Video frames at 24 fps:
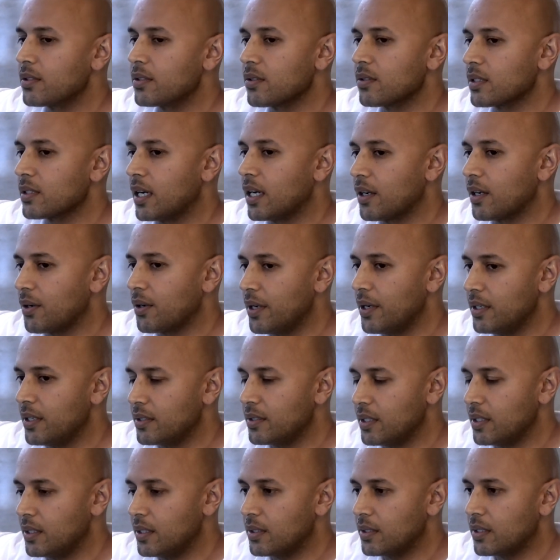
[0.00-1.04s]
So it's kind of
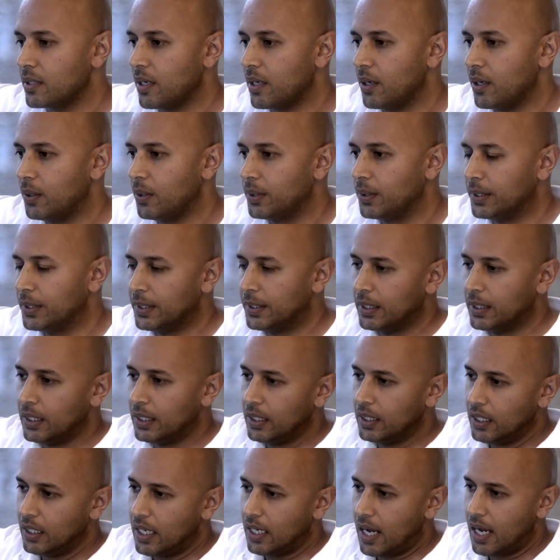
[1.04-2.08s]
crazy. So
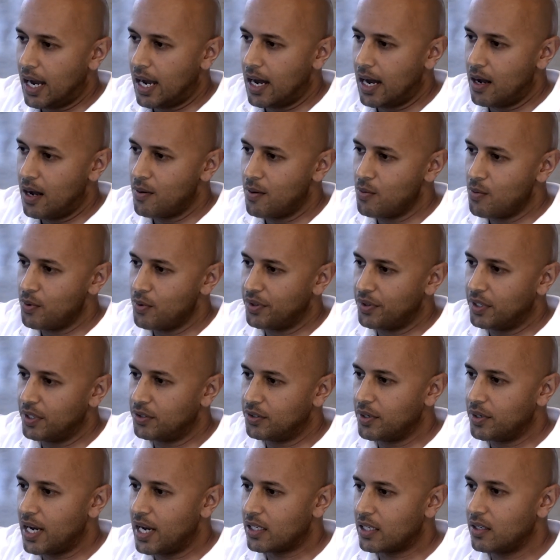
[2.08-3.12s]
uh, with the
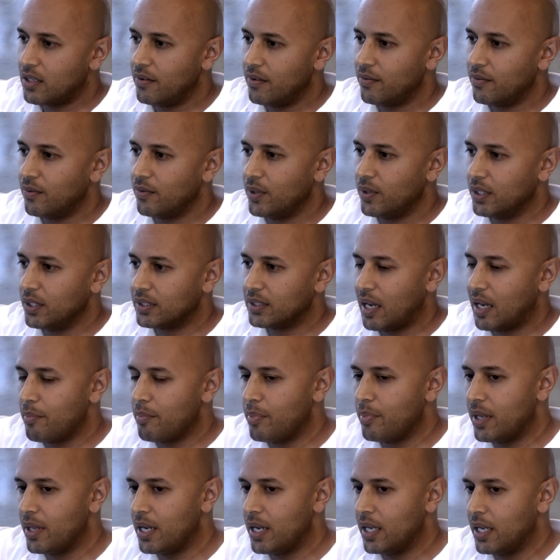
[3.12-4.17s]
introduction of real-time
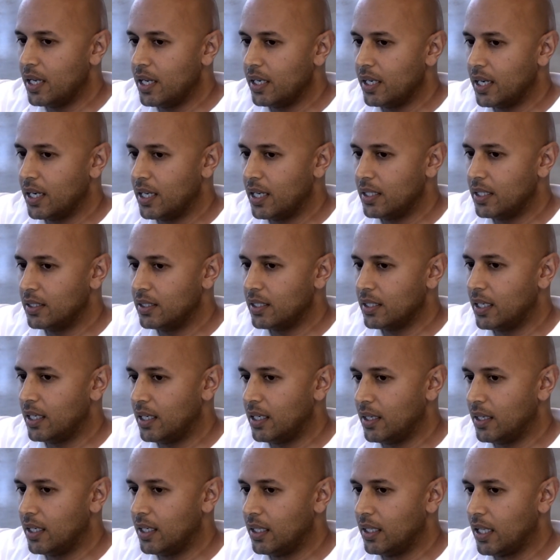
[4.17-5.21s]
bidding and,
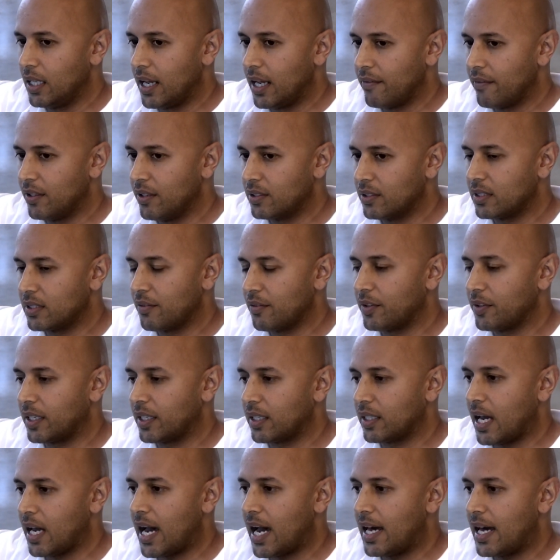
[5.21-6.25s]
uh, and a lot of other stuff
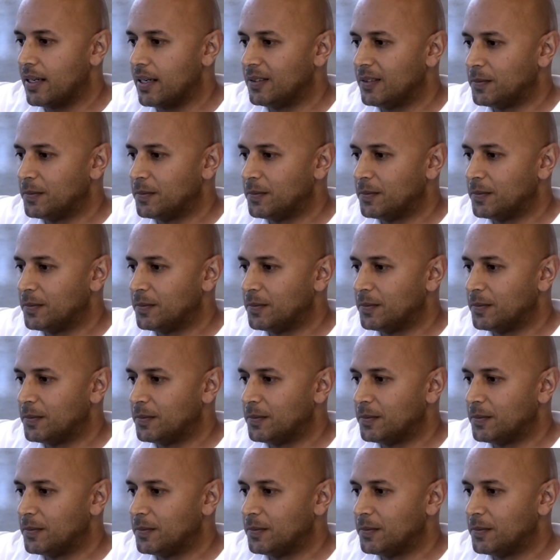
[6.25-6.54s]
like that,